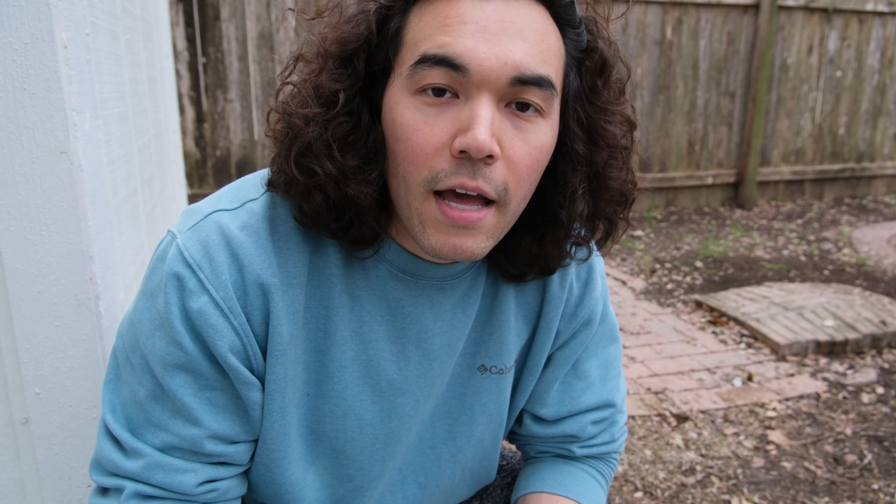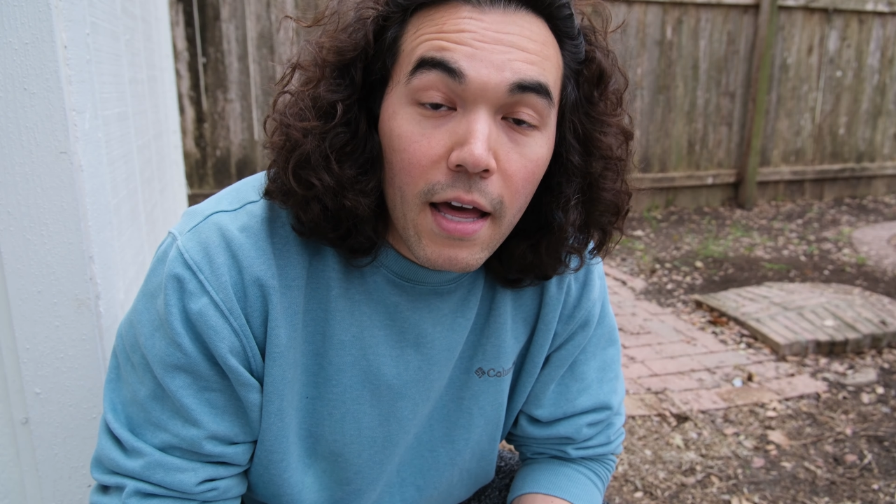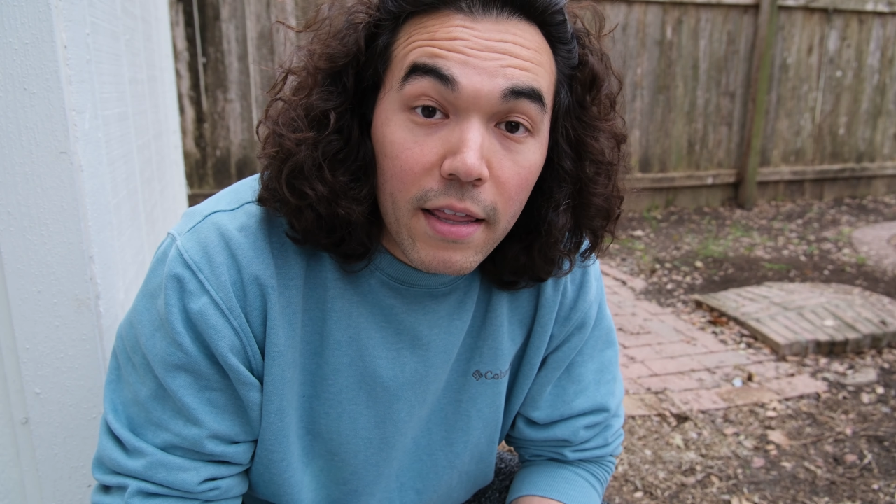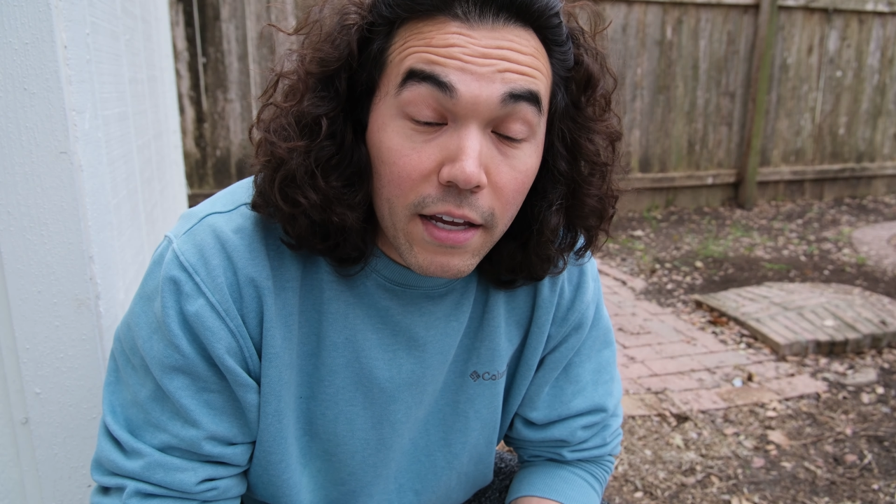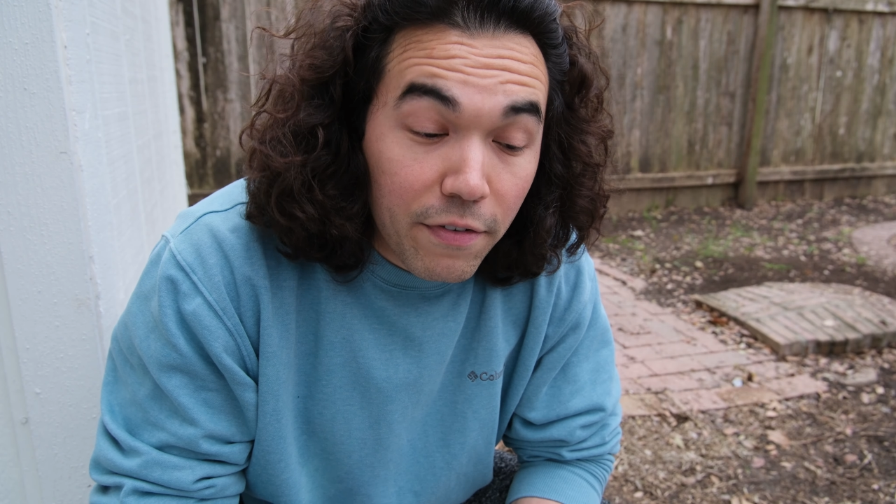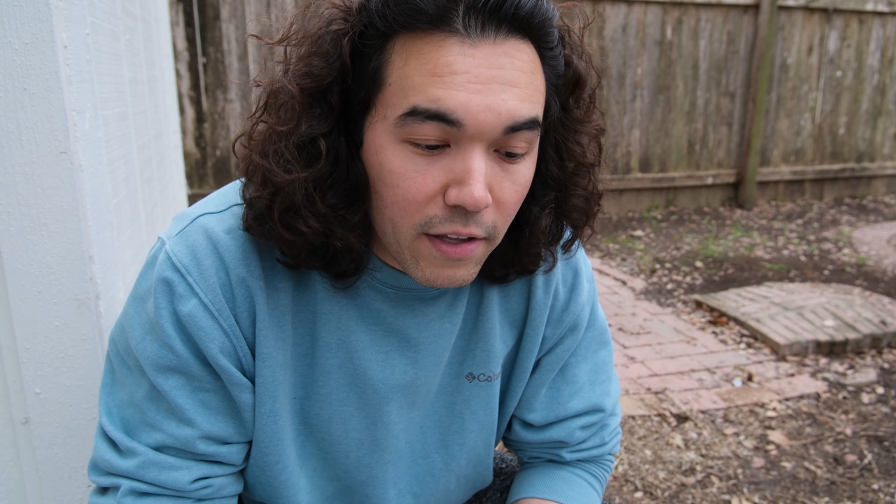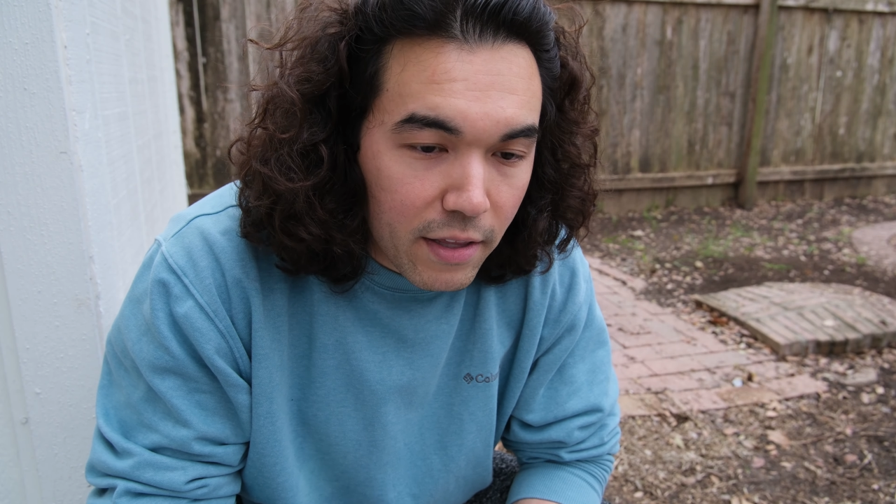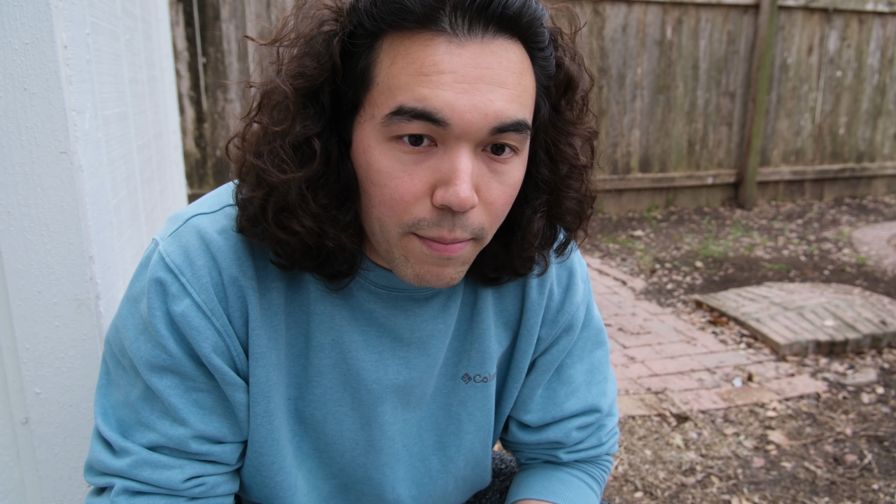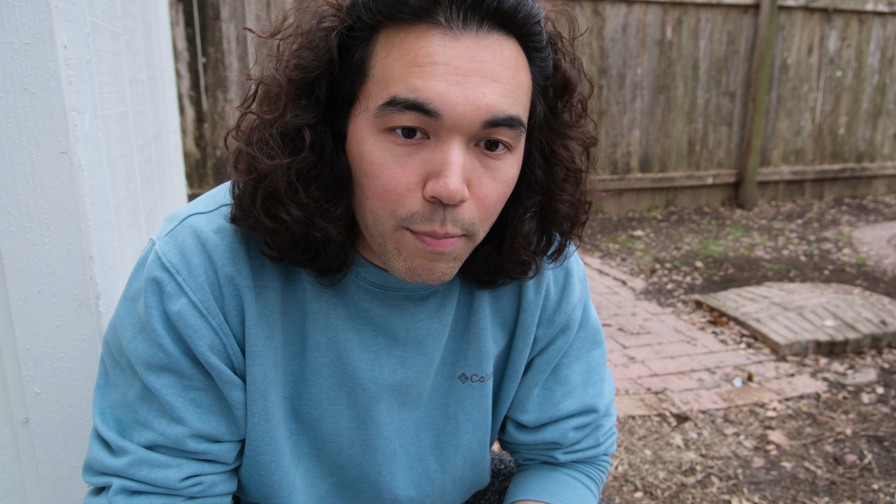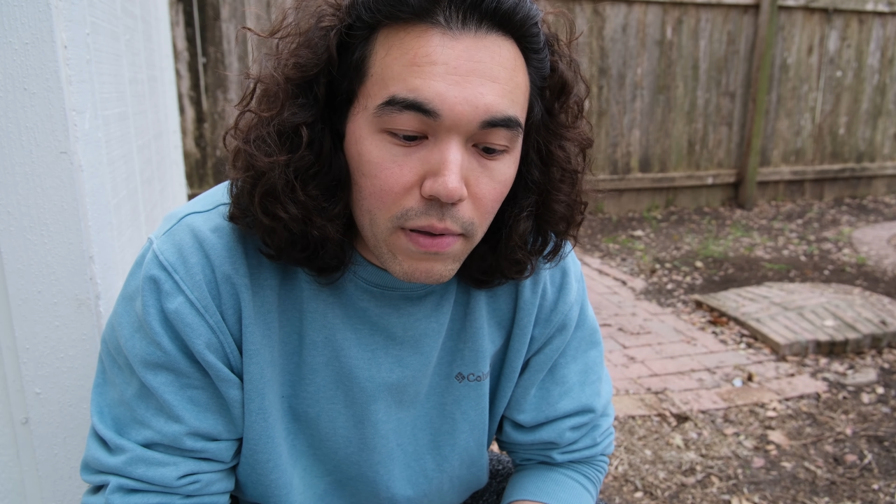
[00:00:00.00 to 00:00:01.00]
Thankfully,
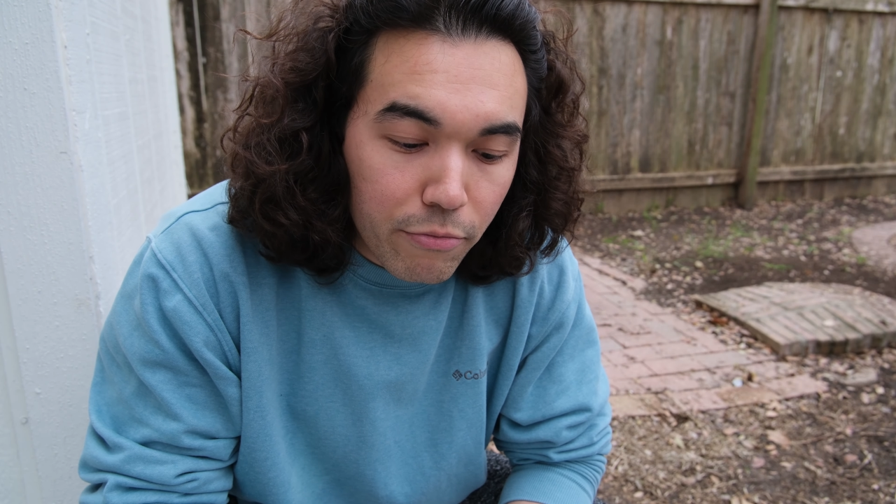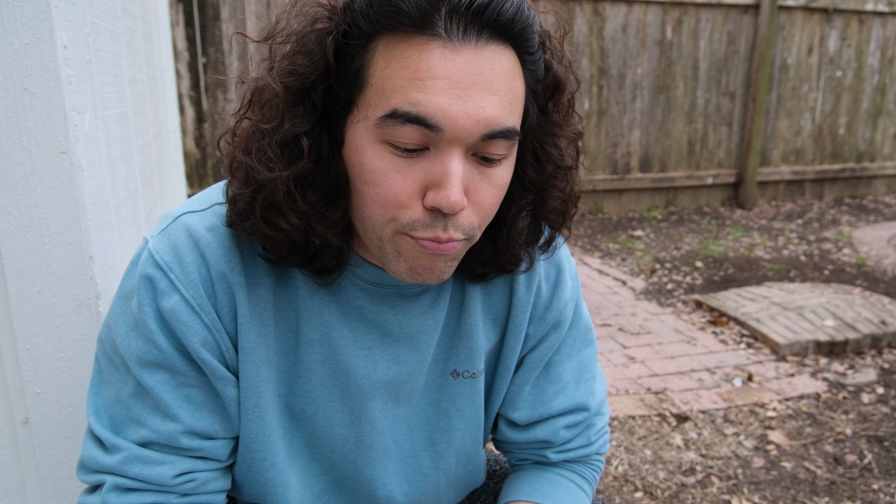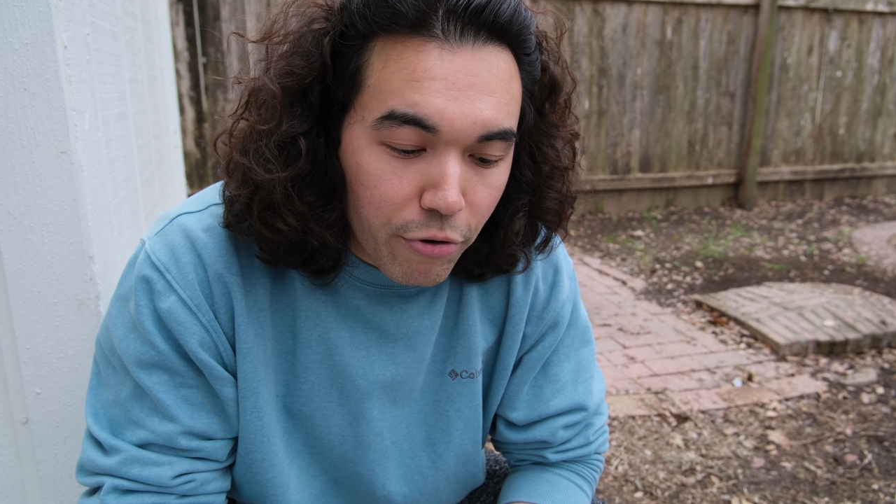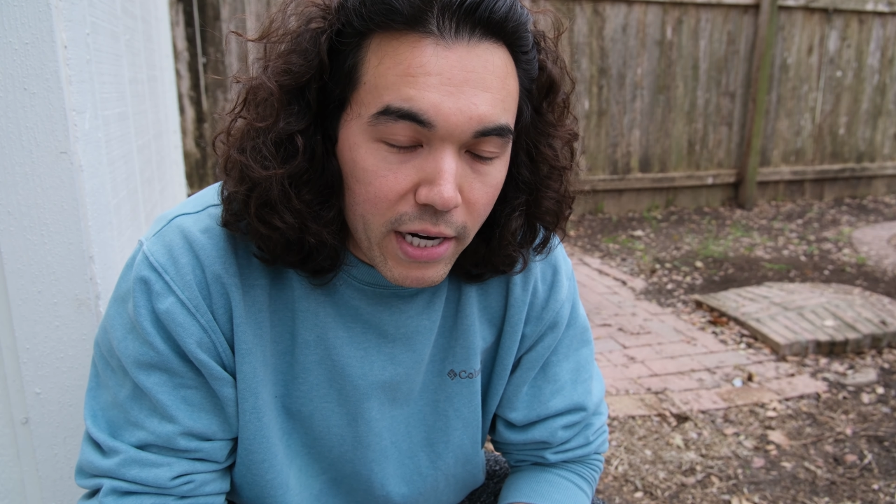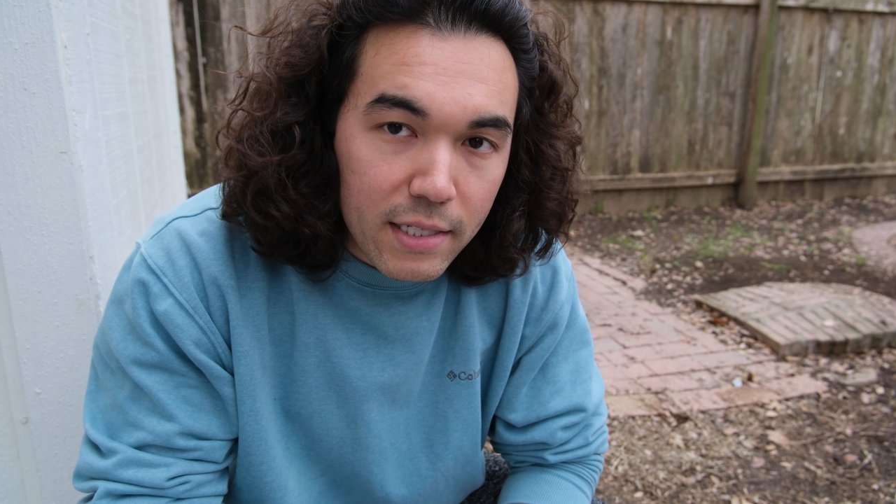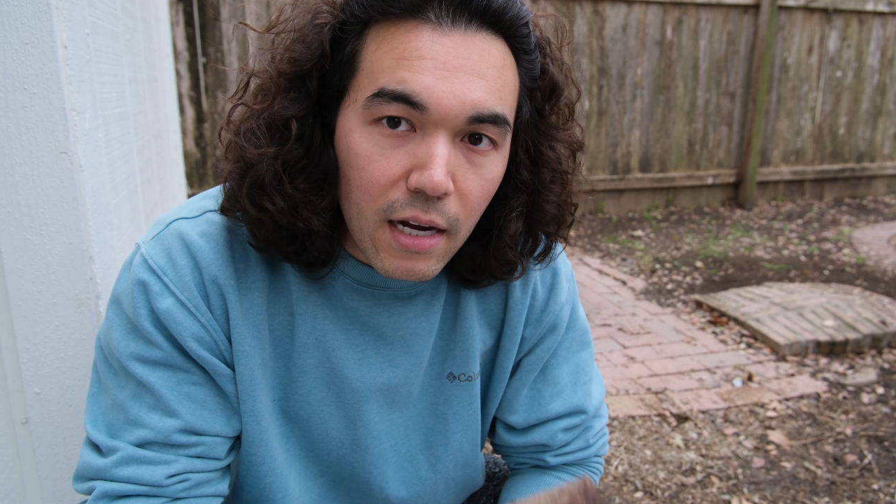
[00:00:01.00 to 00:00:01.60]
the bricks